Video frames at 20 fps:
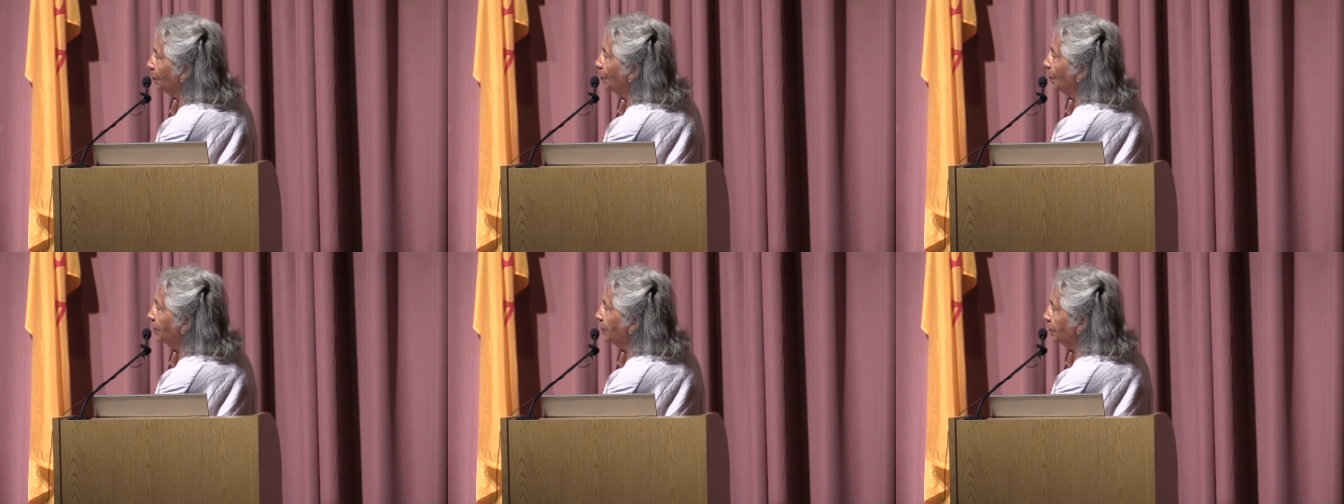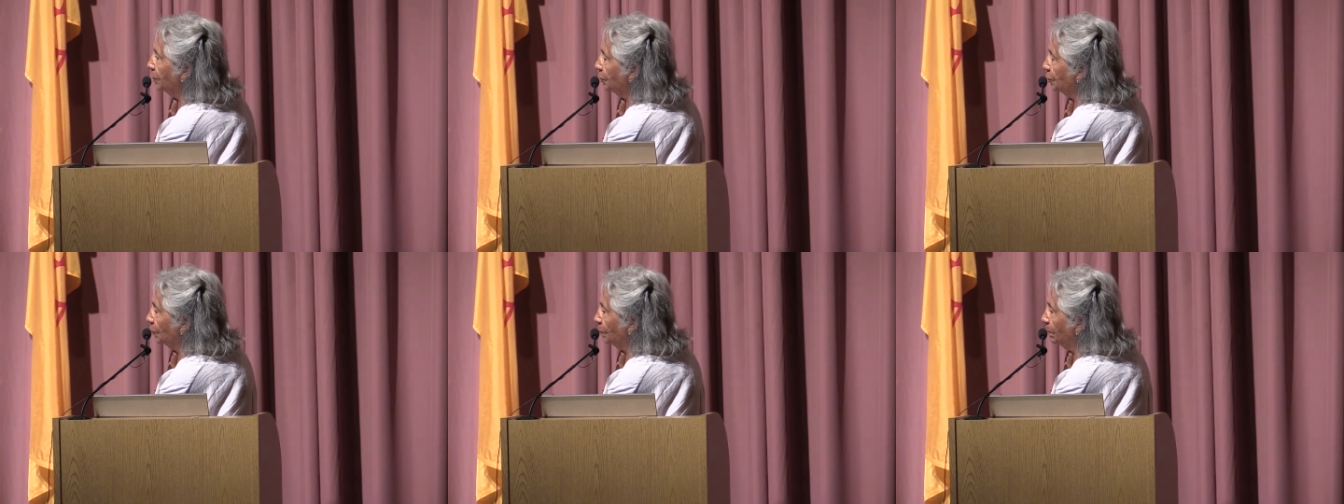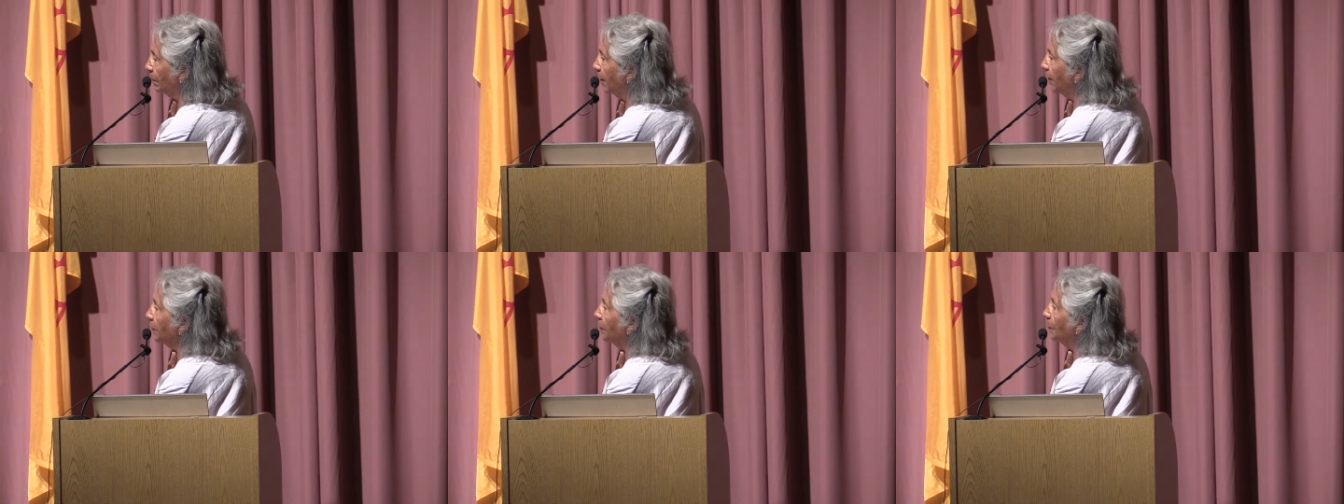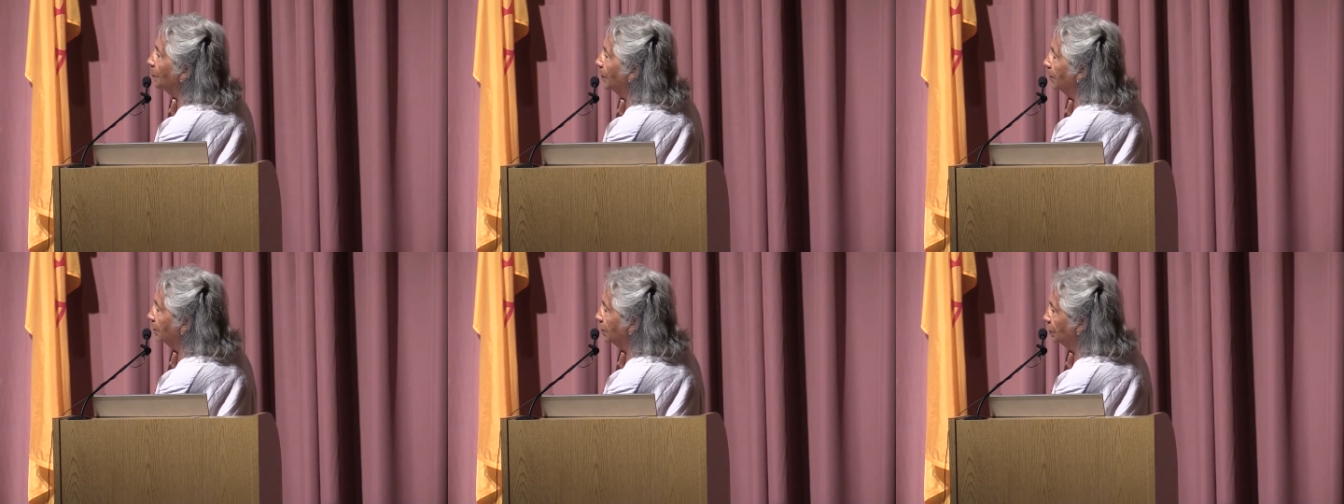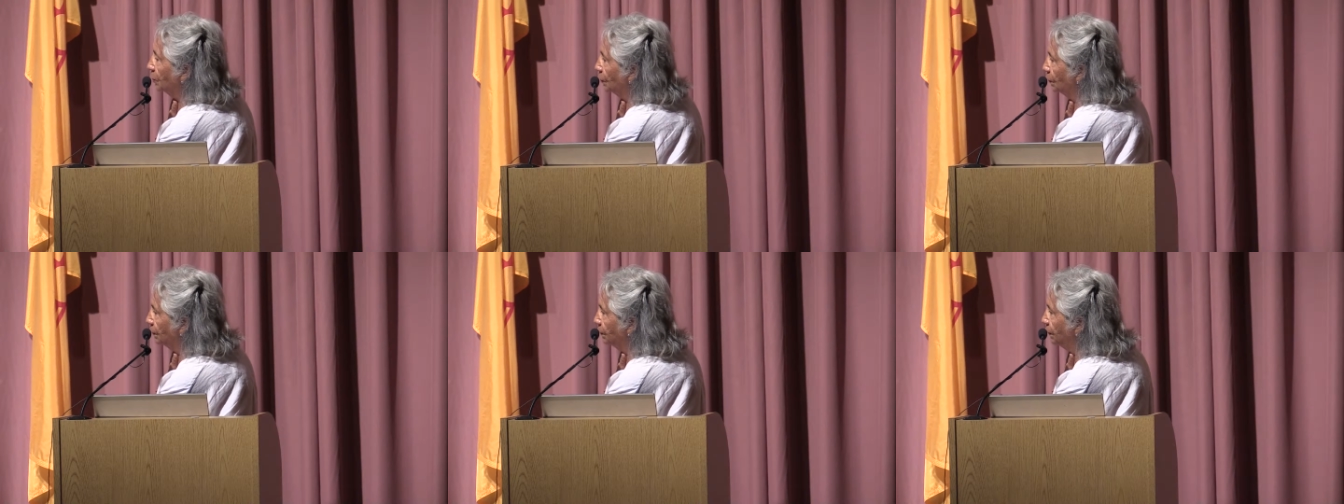What did your mother? What
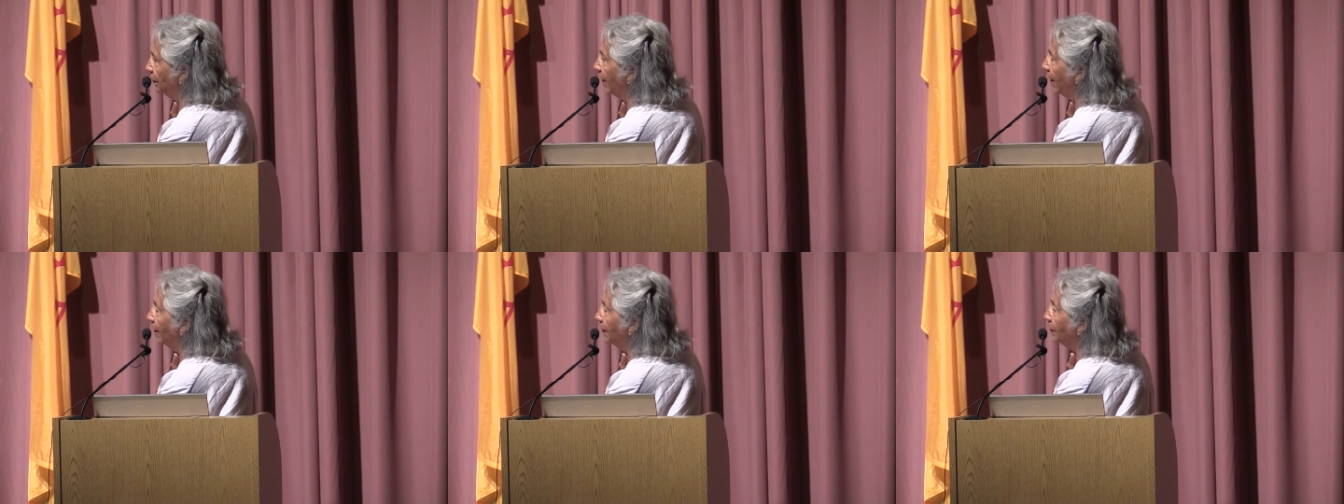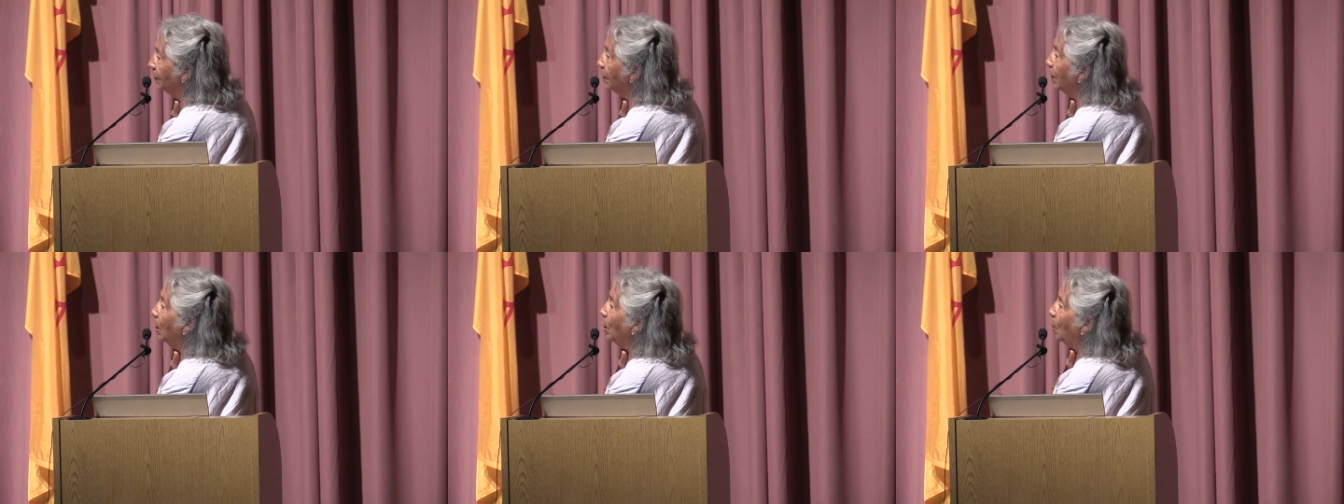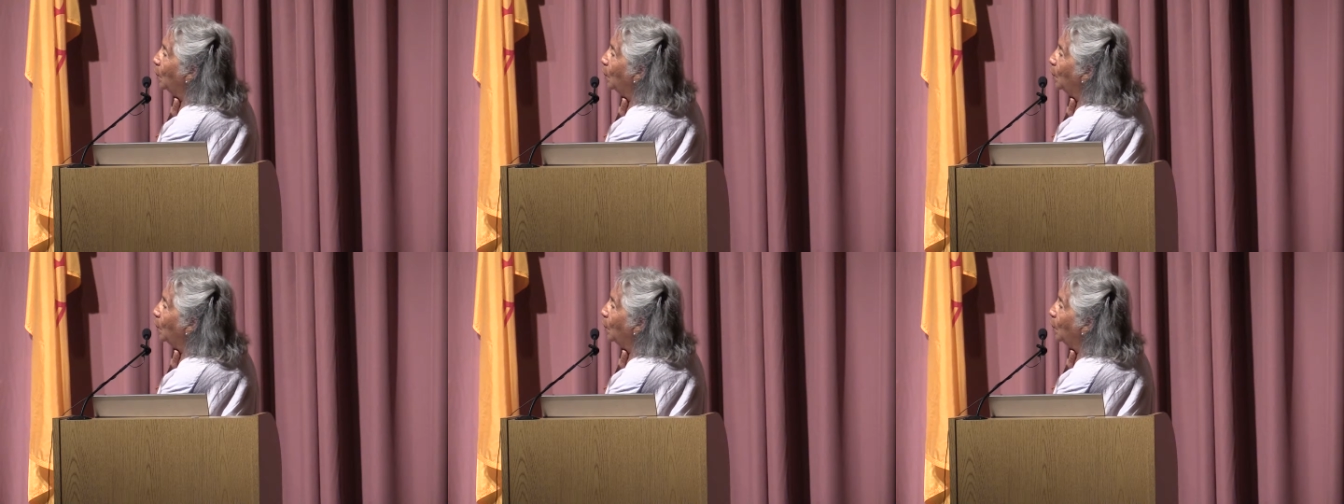did your father?